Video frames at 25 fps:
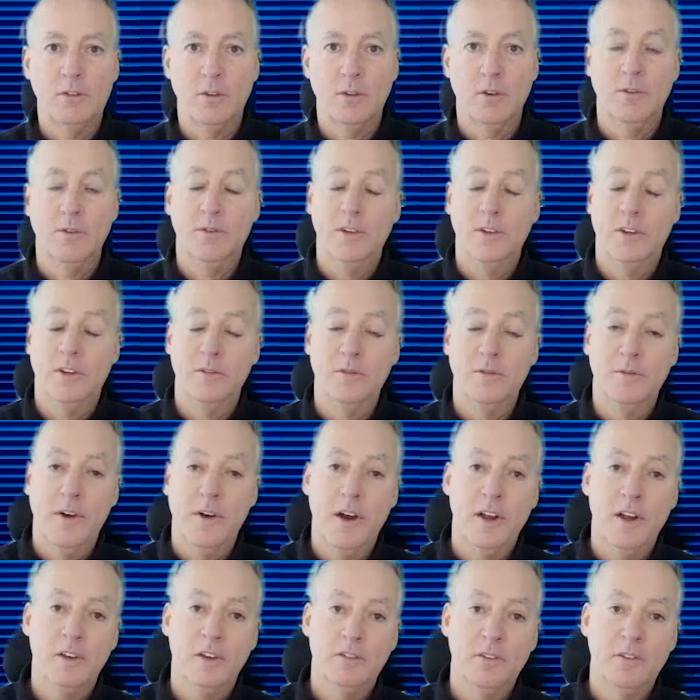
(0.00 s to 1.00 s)
So if you can
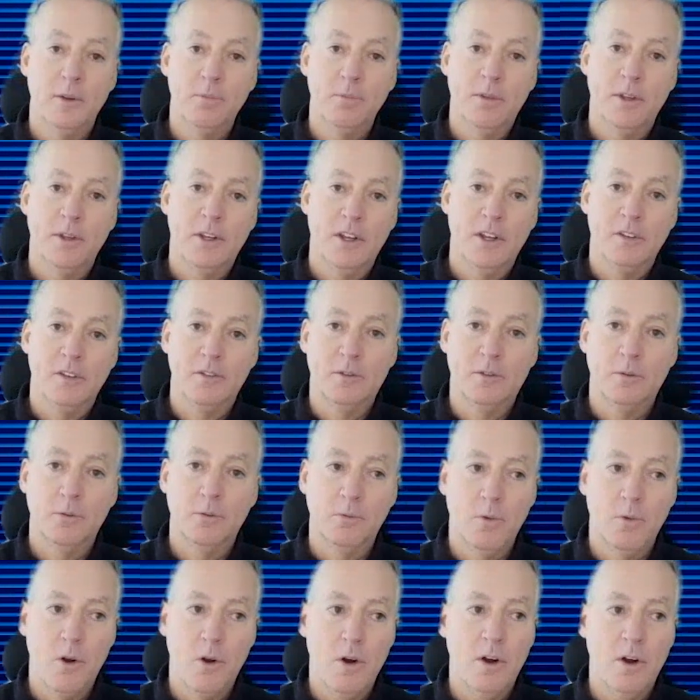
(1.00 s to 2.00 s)
find something that's
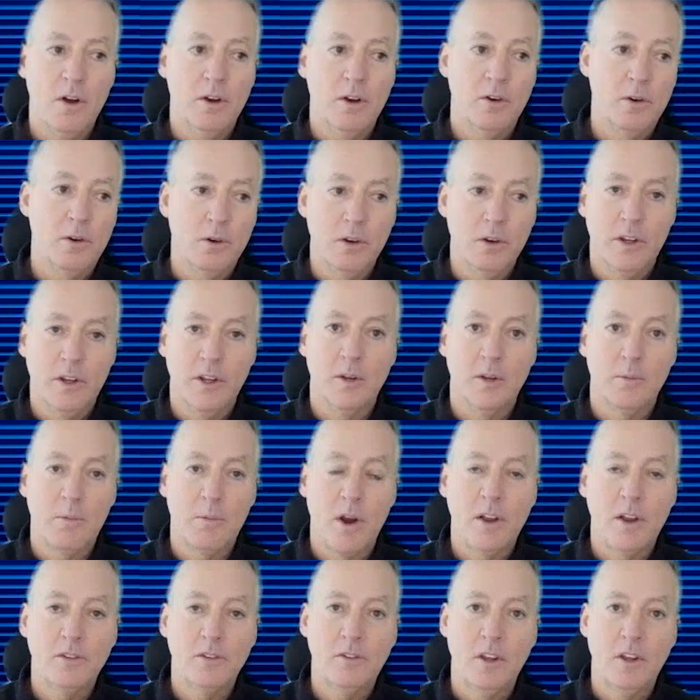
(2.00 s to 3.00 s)
wrong early in the
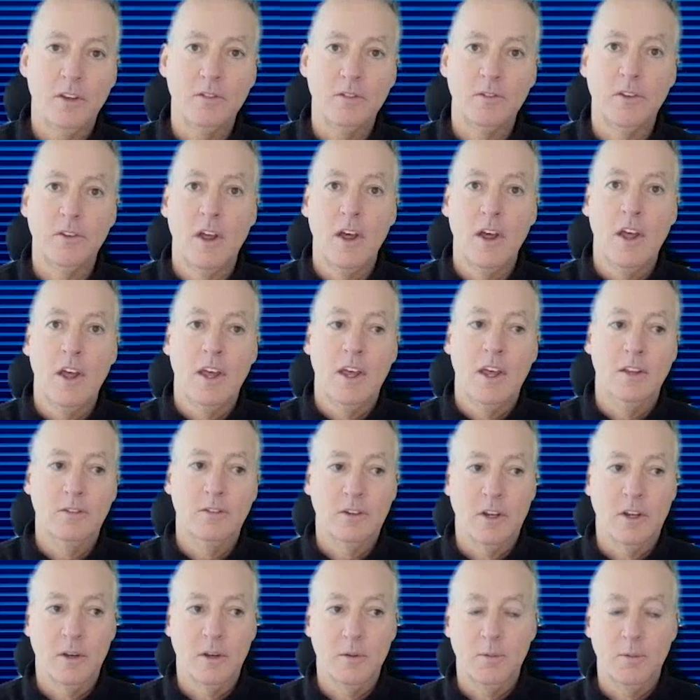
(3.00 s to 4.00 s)
process, it's
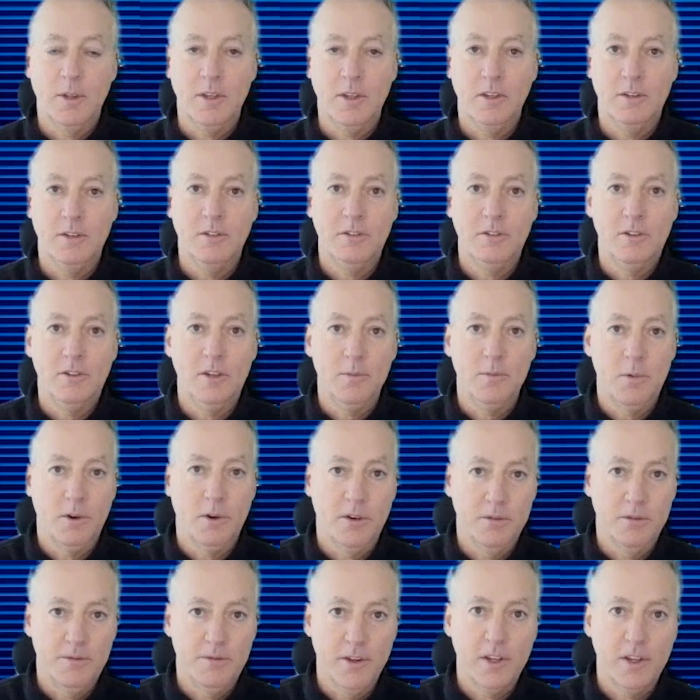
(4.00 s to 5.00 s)
going to be cheaper
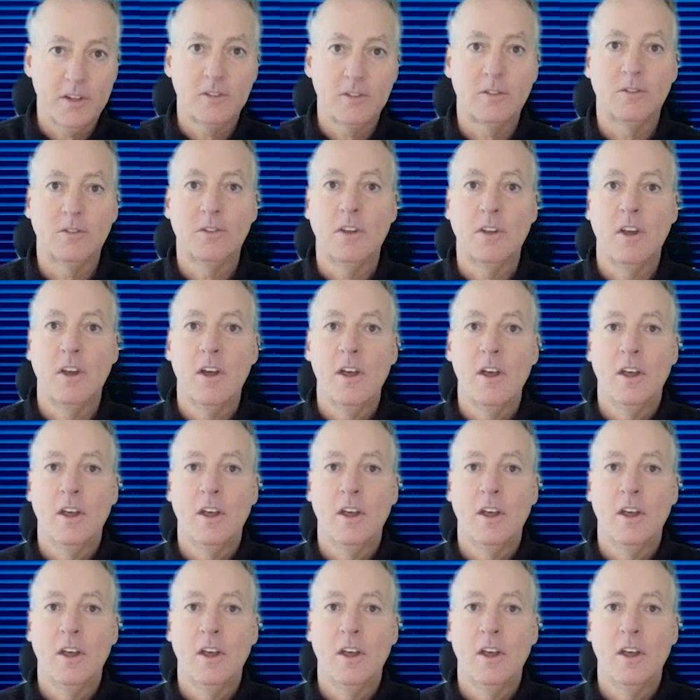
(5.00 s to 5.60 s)
to fix.